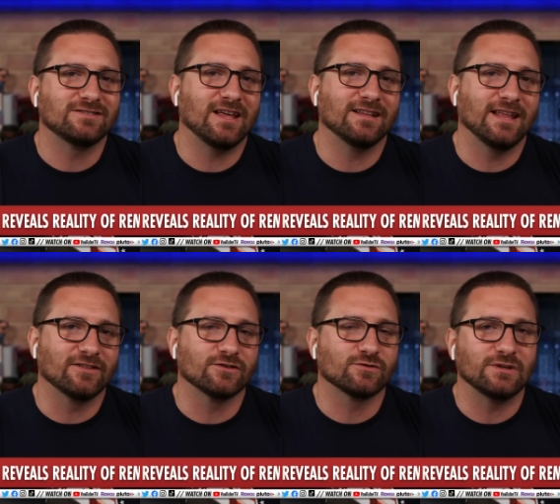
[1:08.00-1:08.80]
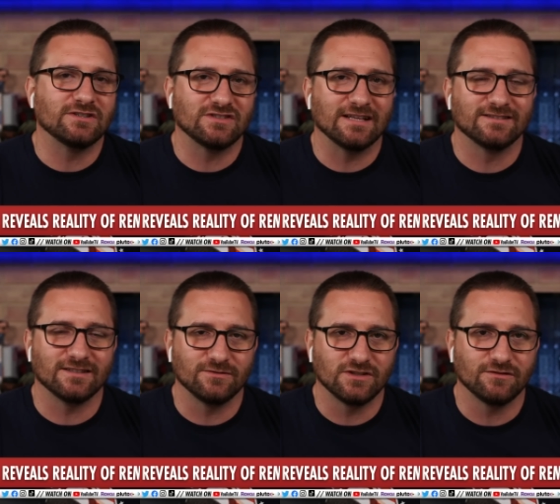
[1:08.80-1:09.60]
it's that like there's really
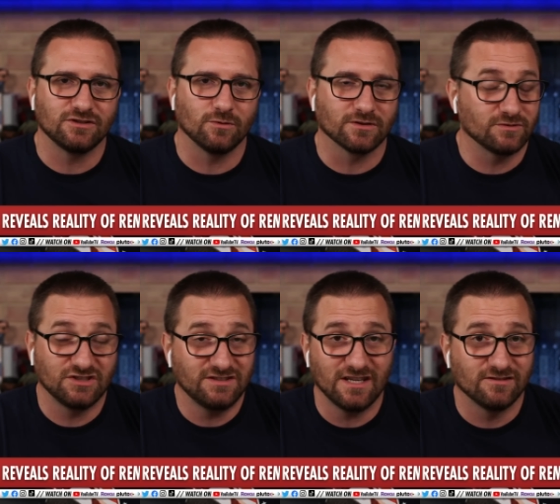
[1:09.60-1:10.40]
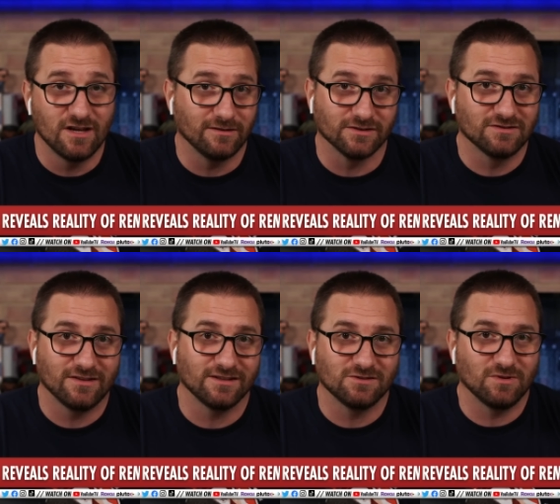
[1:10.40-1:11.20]
sensitive stuff she works, but she says no, there's
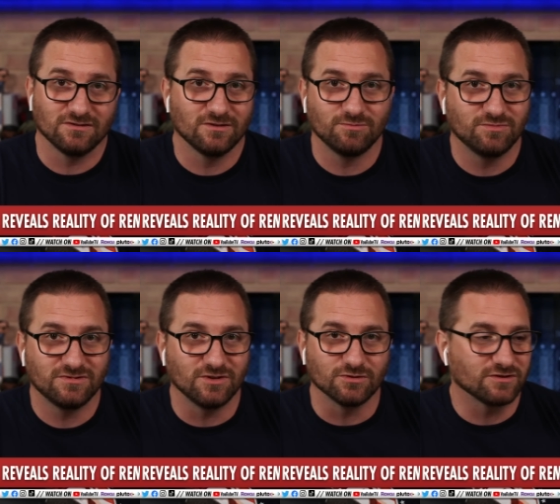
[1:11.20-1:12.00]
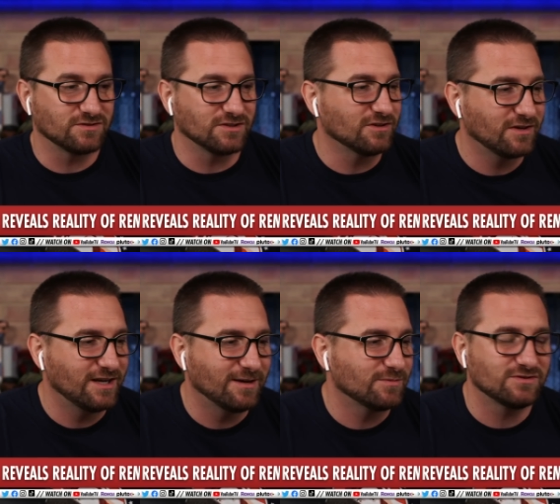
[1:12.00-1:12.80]
nothing, there's no social security
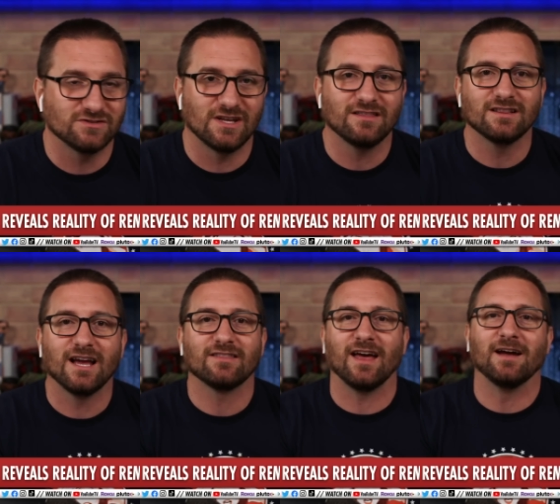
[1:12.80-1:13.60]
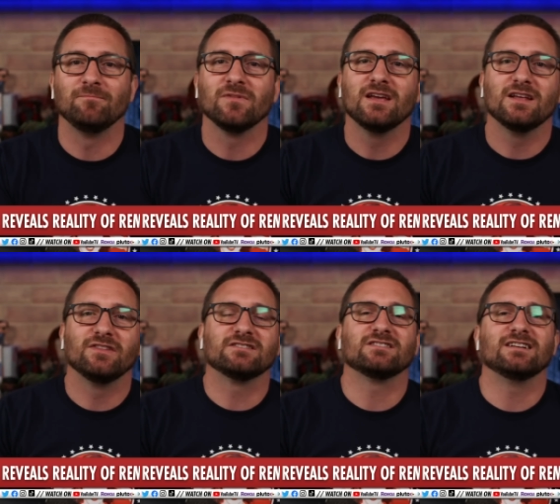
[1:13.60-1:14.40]
numbers, there's nothing like that.
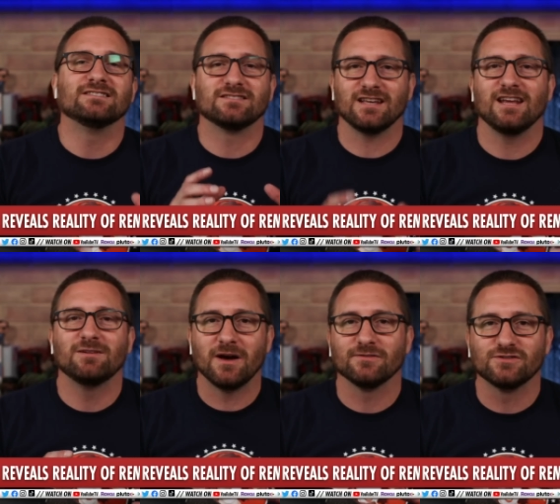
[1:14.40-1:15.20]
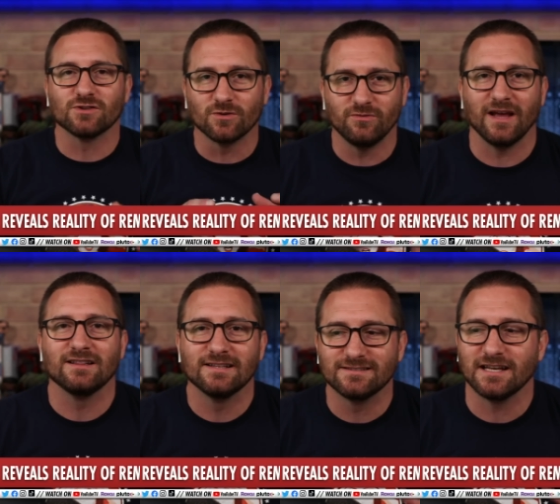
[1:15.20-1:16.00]
This is an insane amount of
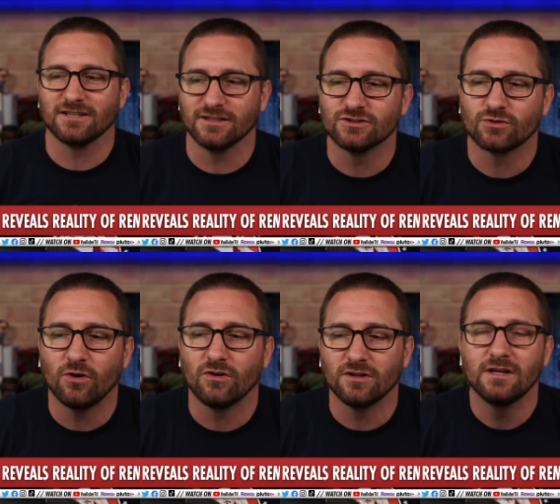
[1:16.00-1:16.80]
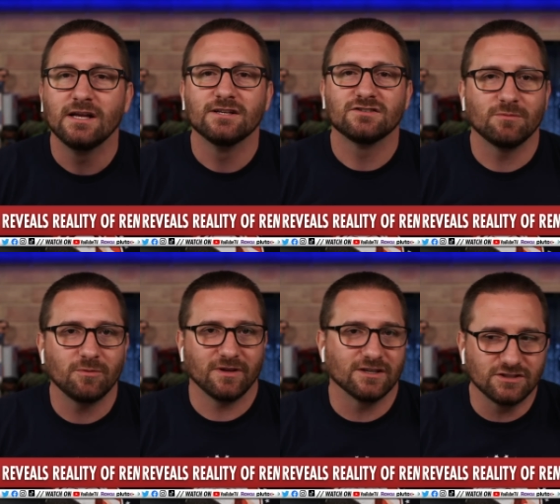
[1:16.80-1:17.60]
surveillance and control
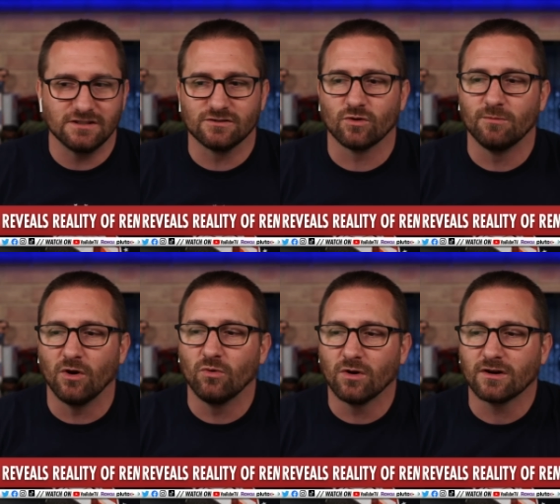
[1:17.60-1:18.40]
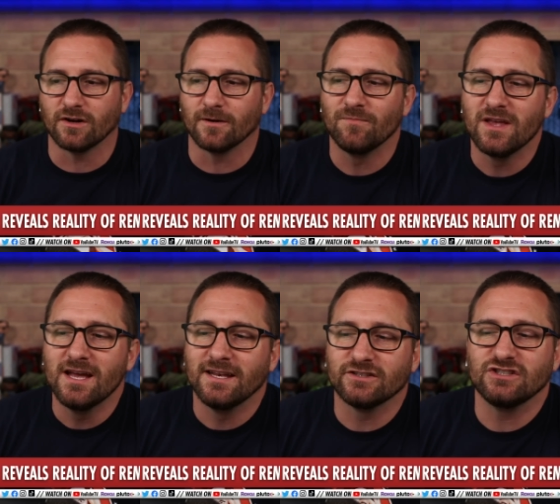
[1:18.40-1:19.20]
simply because she's a remote worker.
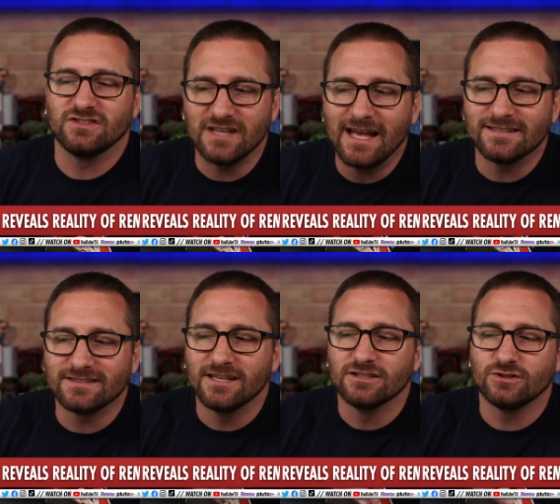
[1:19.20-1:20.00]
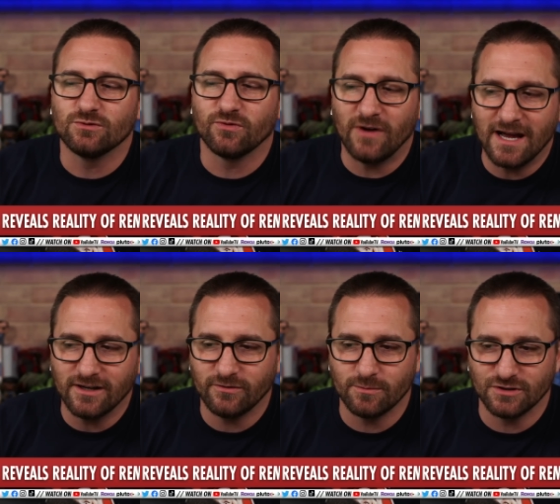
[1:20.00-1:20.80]
Now she says she was
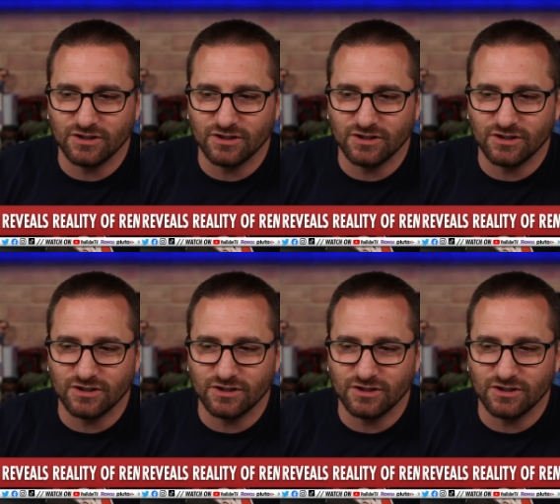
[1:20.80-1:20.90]
fired from